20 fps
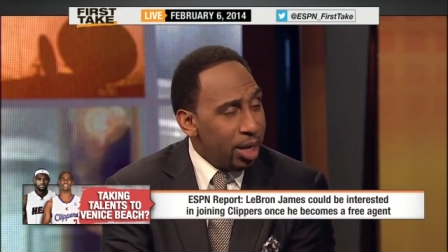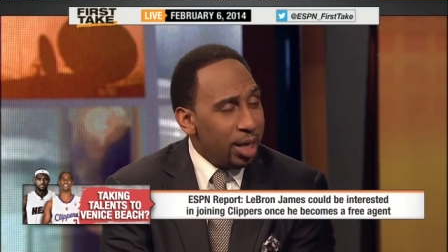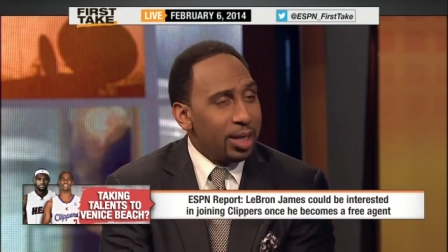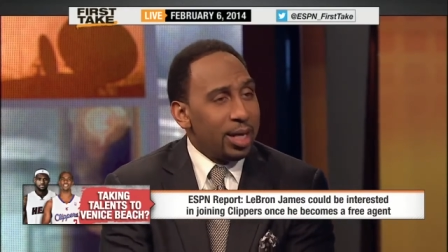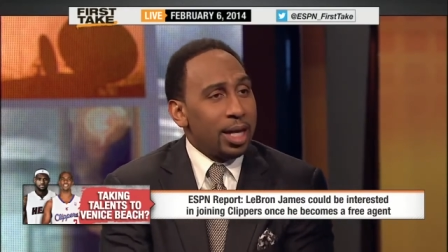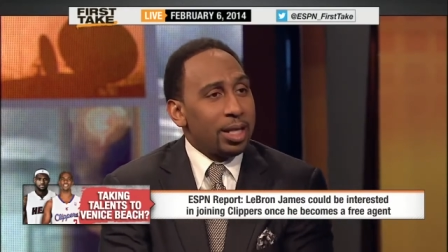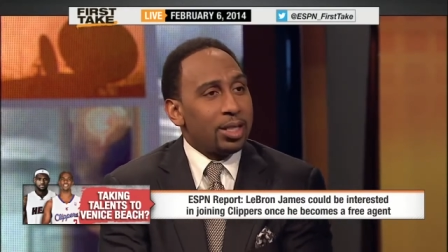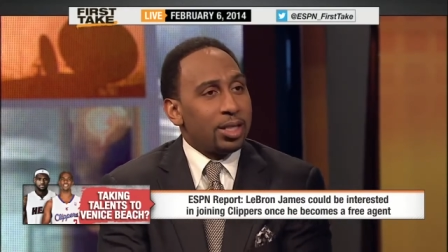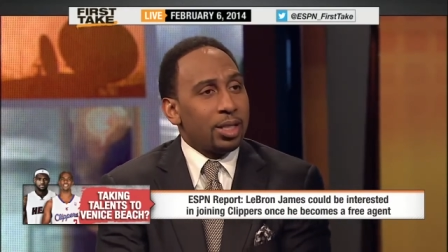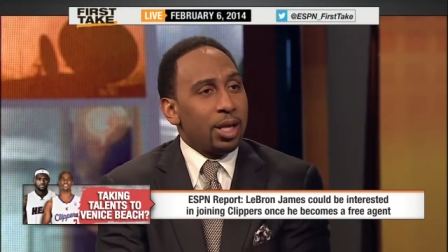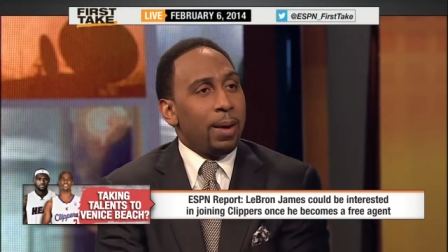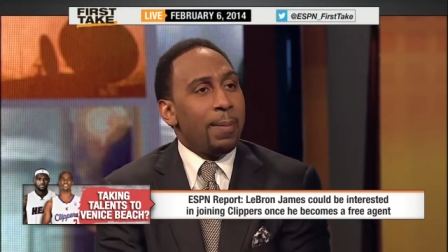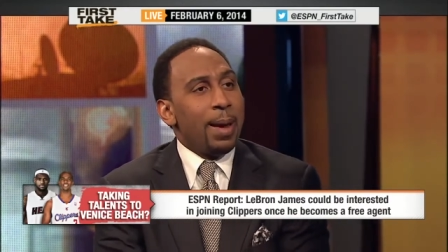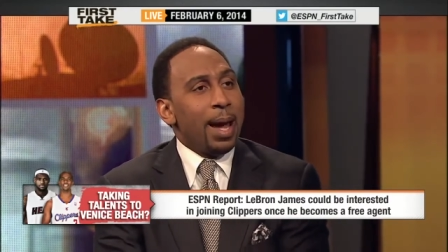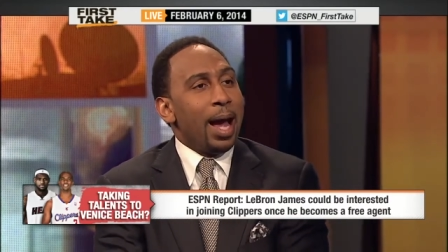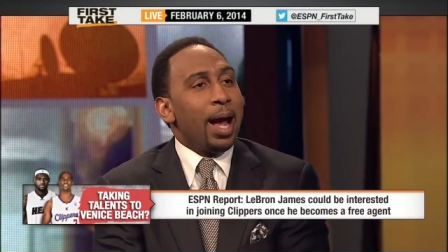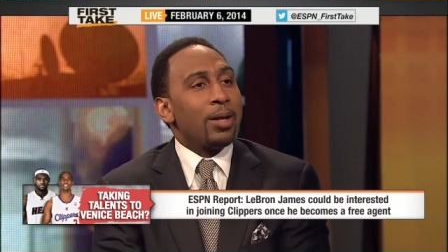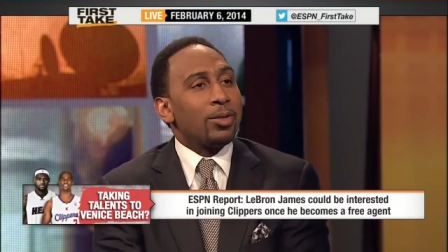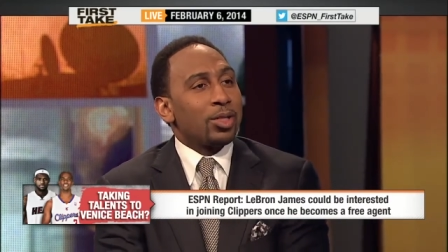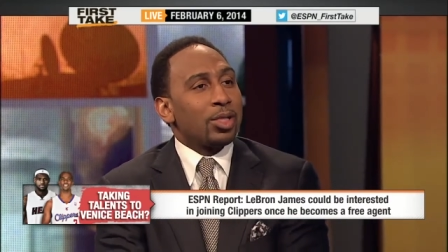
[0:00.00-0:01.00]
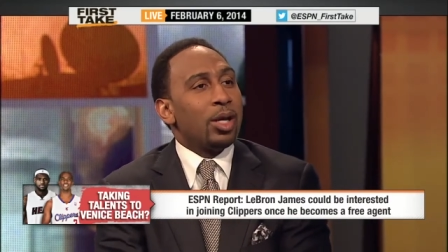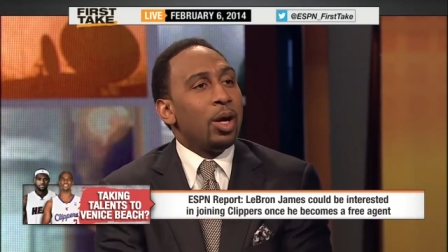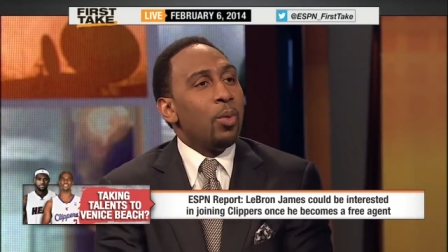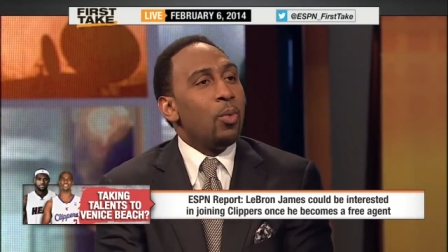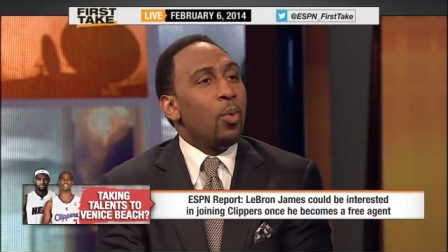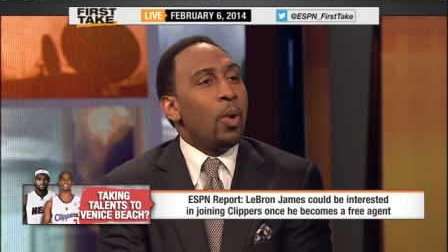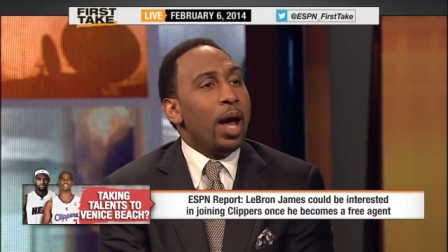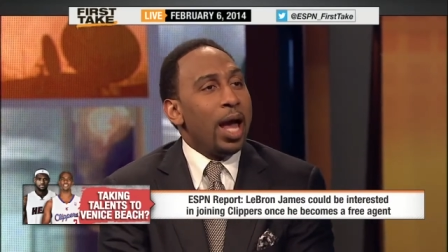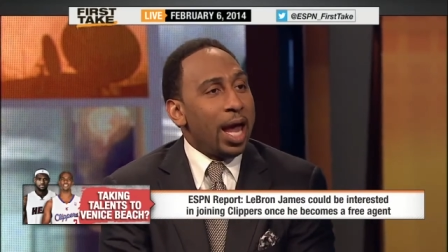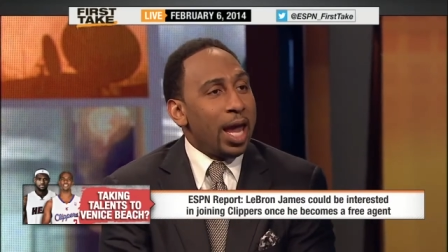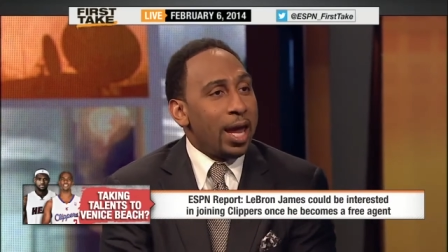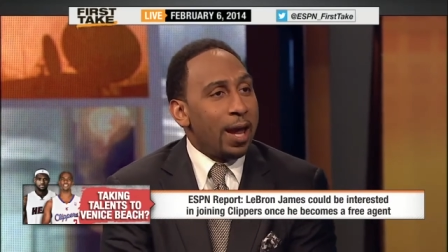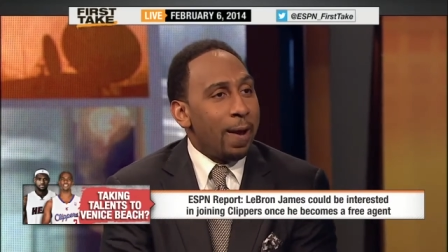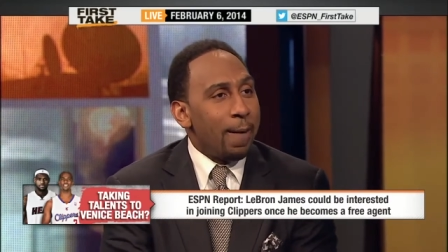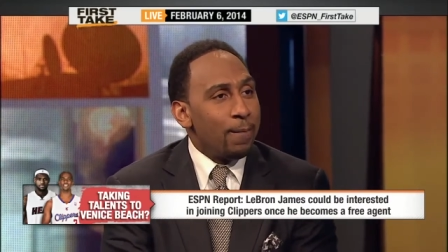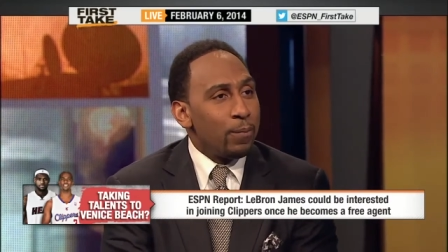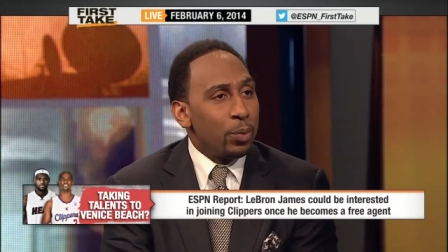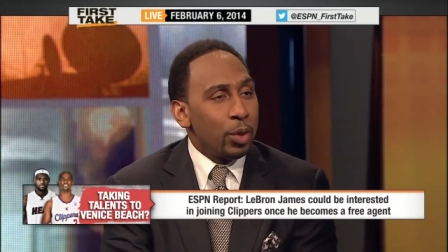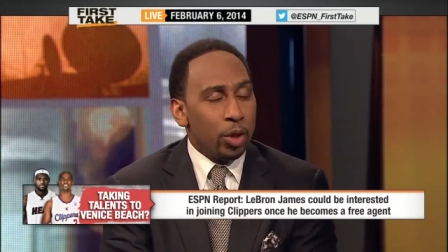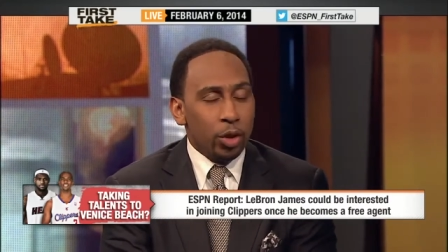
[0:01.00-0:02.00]
that somehow, some way,
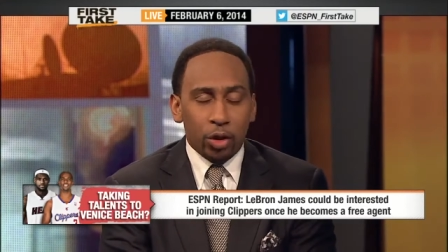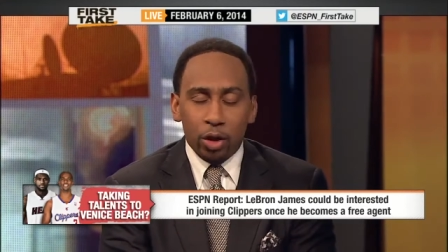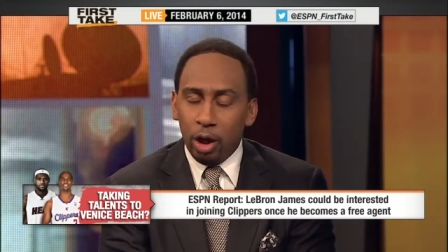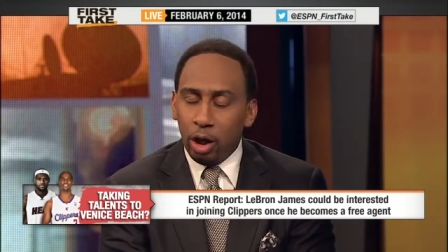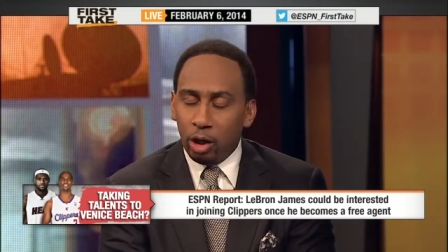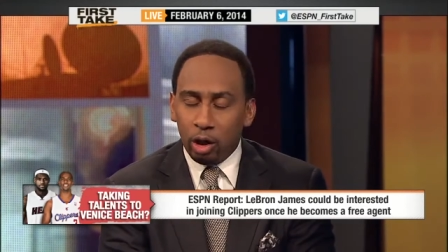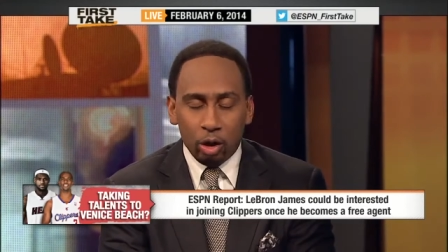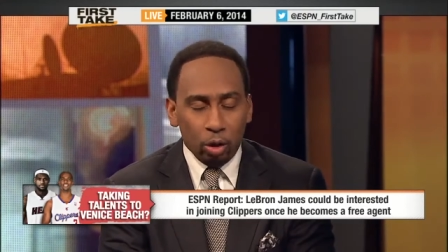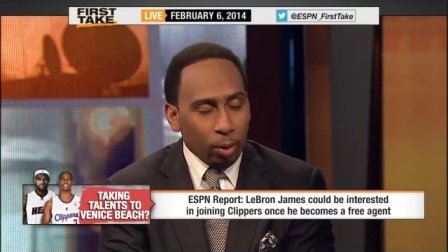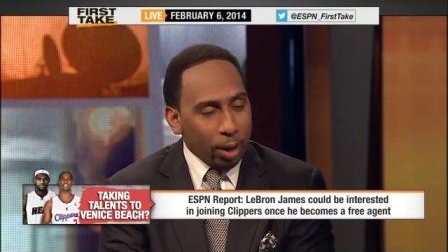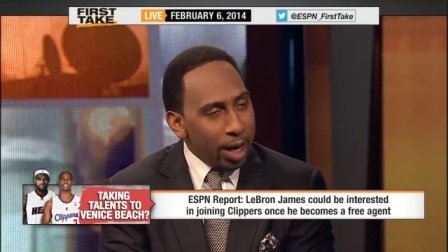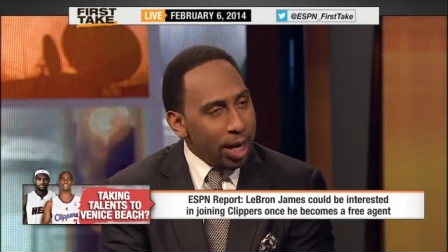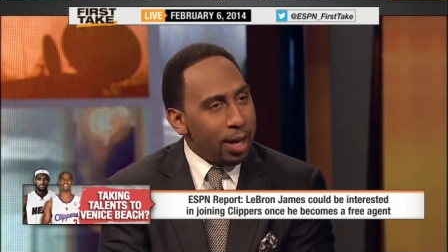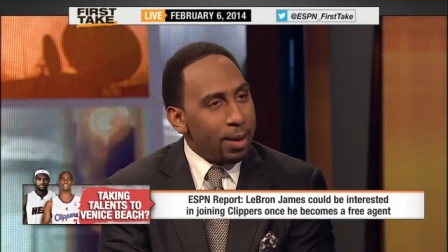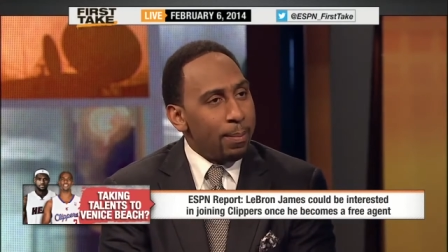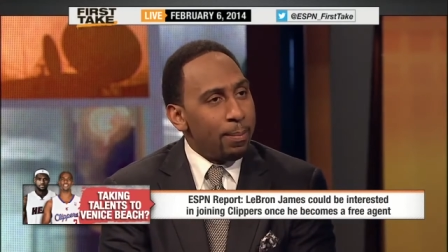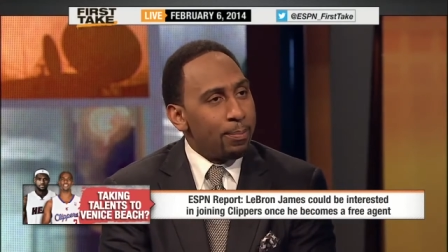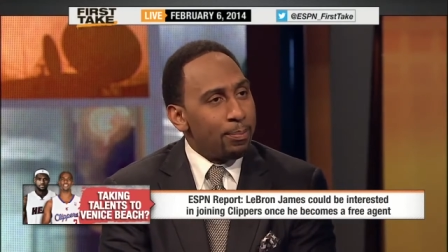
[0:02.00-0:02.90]
the great